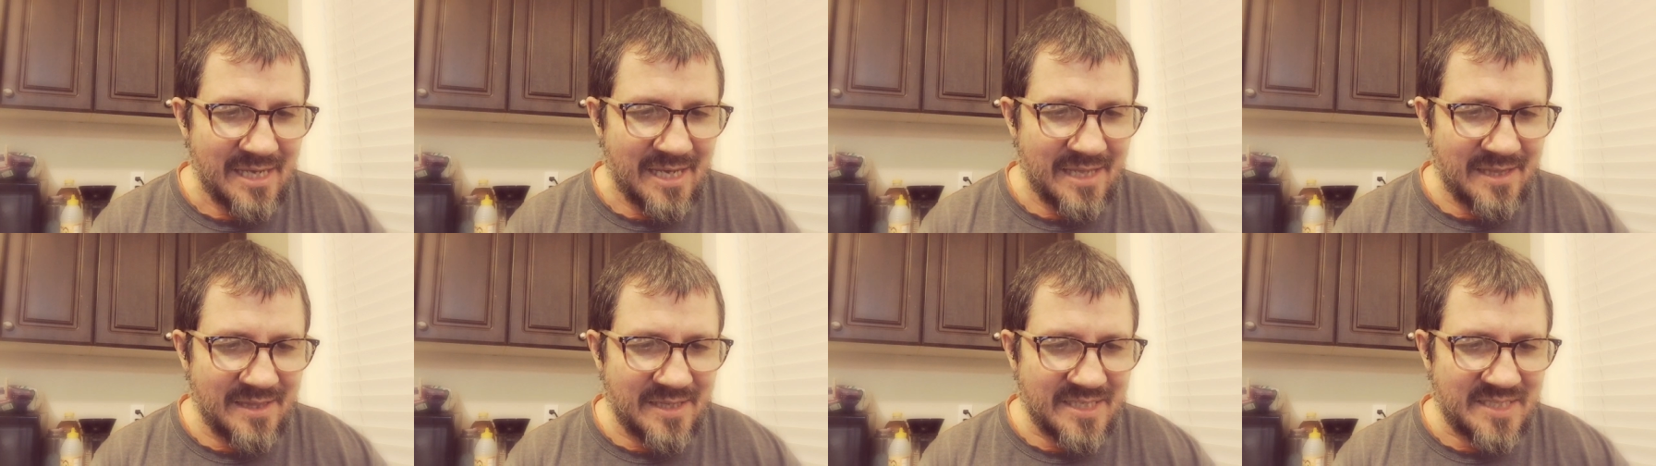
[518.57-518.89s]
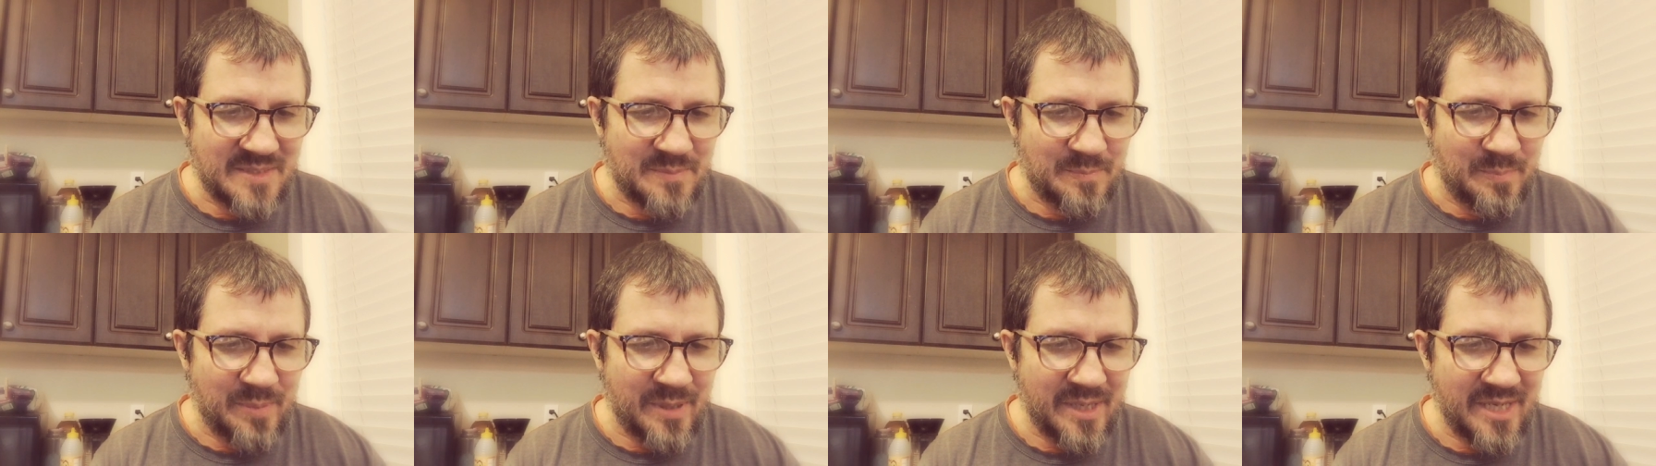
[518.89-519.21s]
in
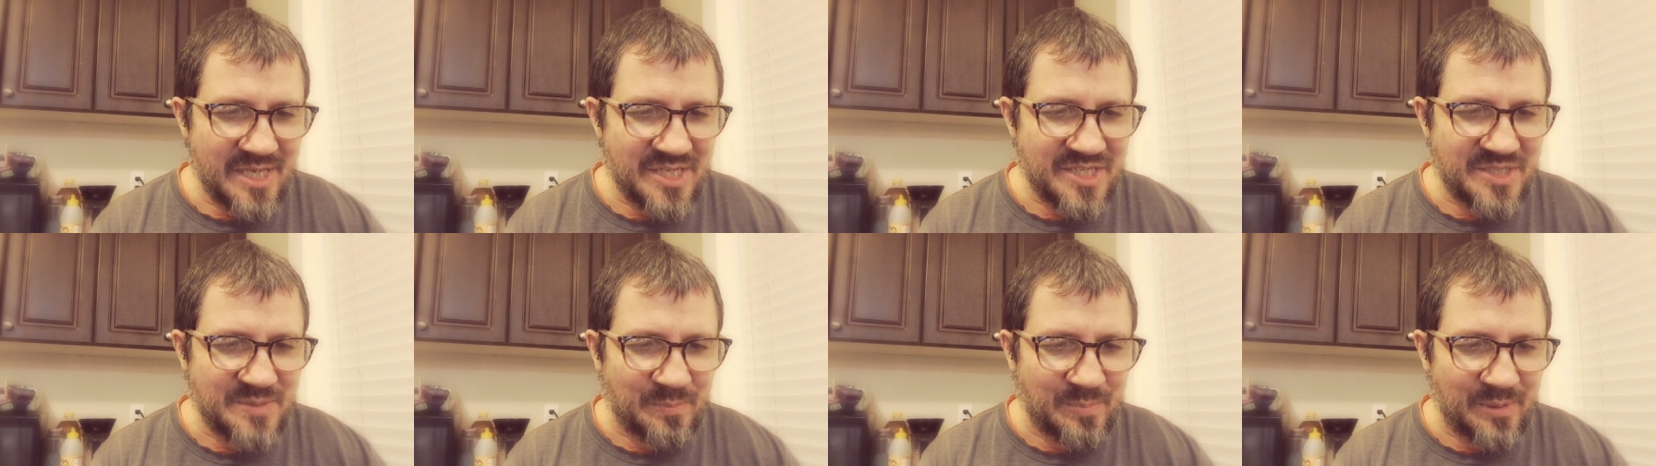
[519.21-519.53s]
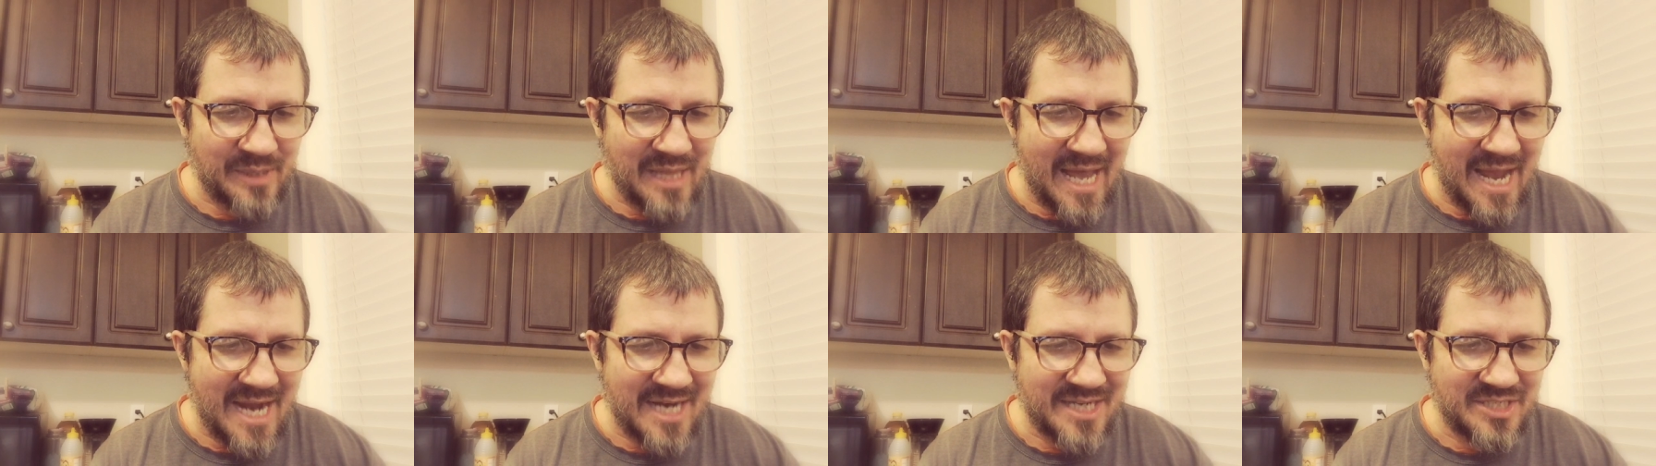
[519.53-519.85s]
this pitch
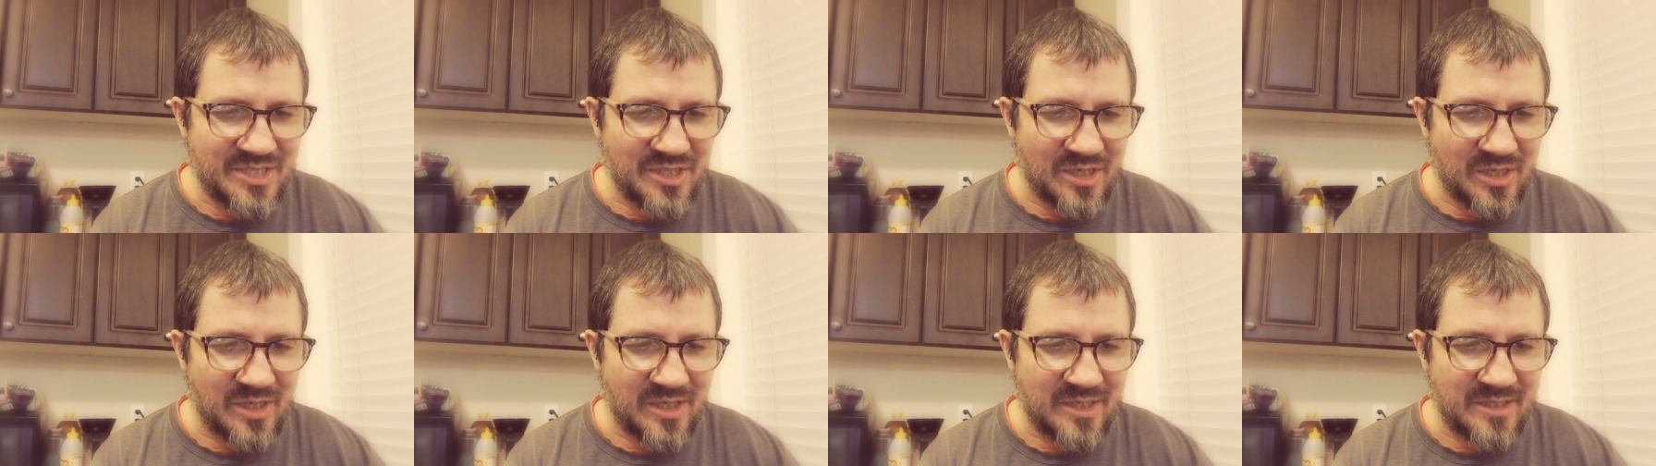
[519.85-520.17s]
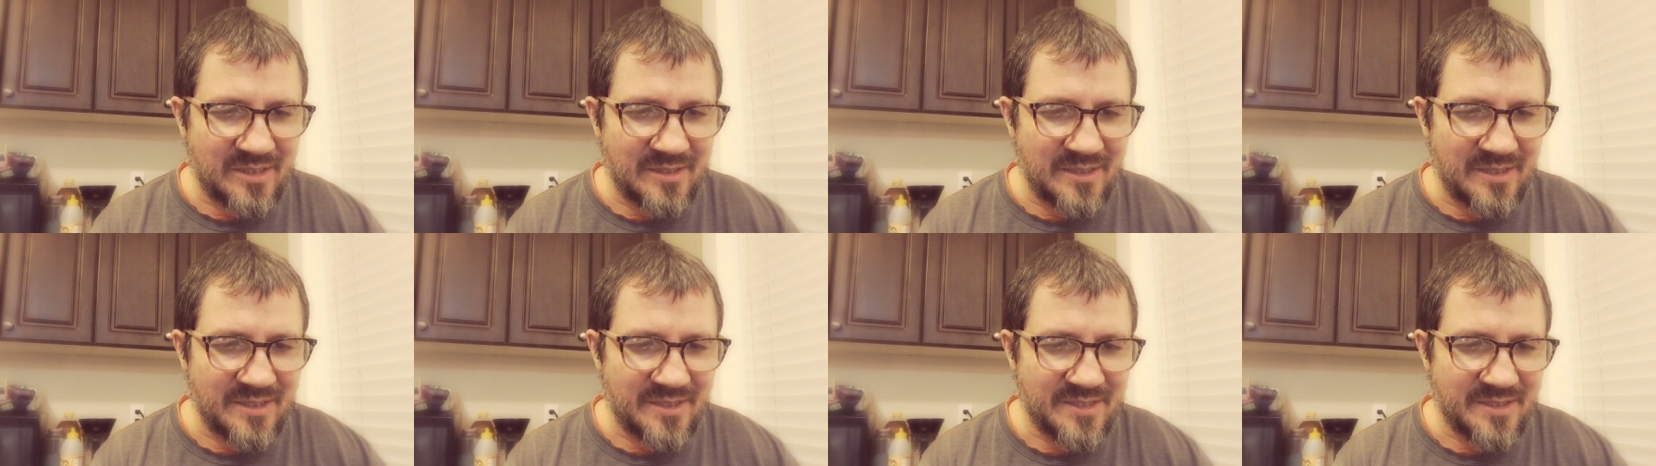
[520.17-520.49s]
black
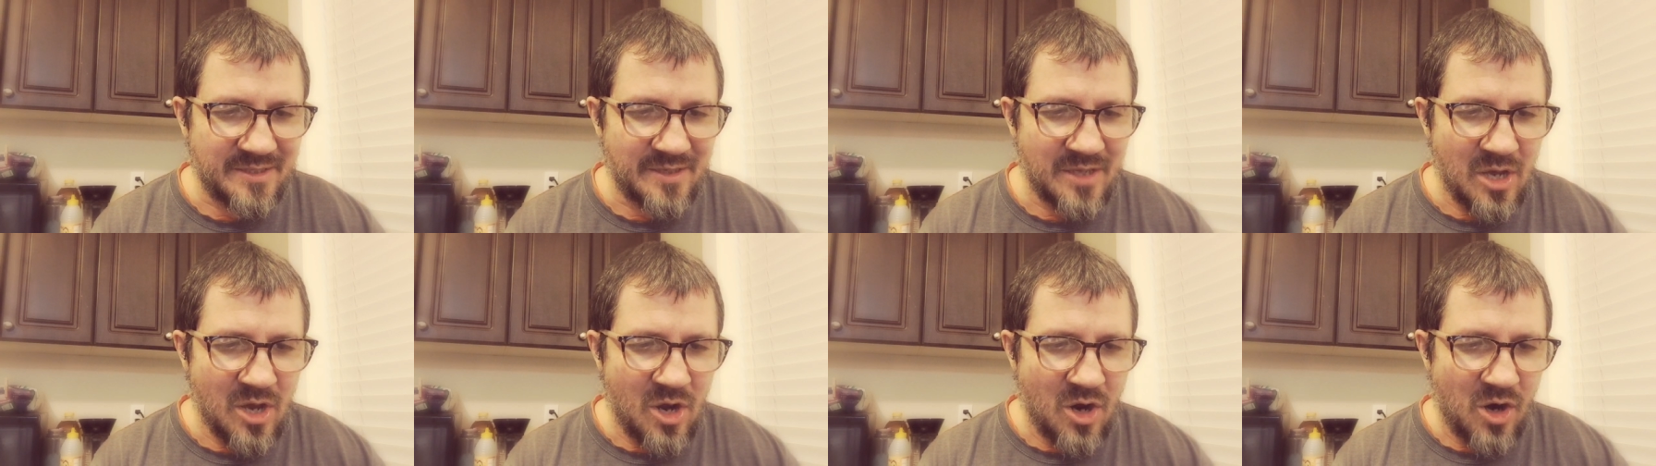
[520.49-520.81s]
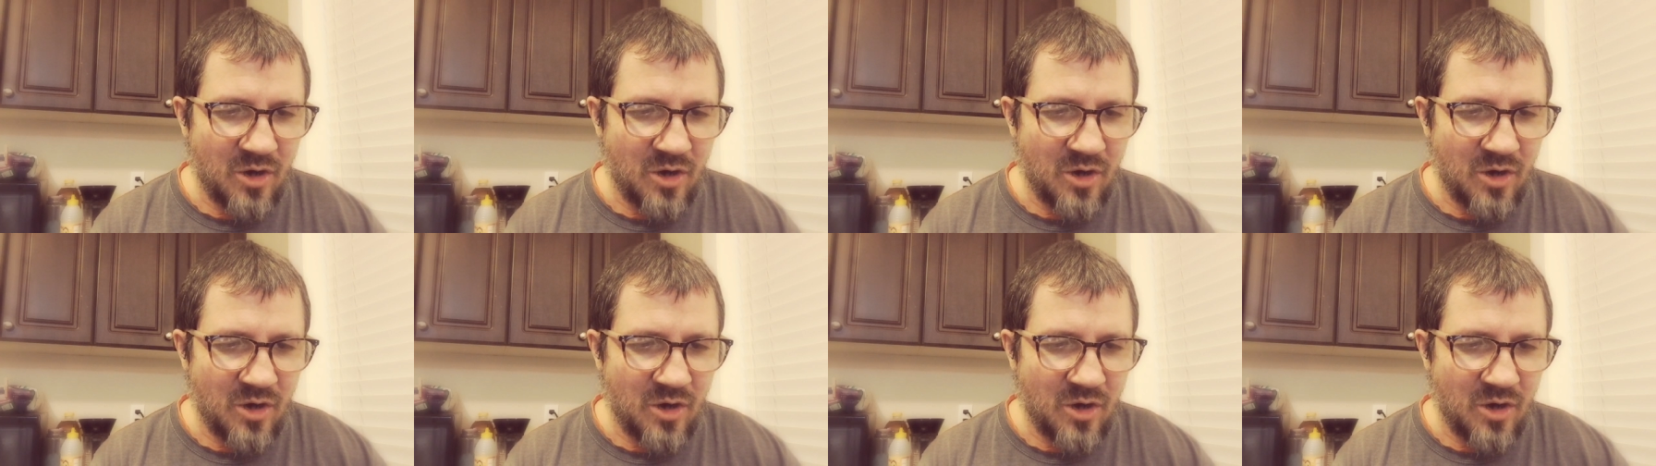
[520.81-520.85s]
darkness,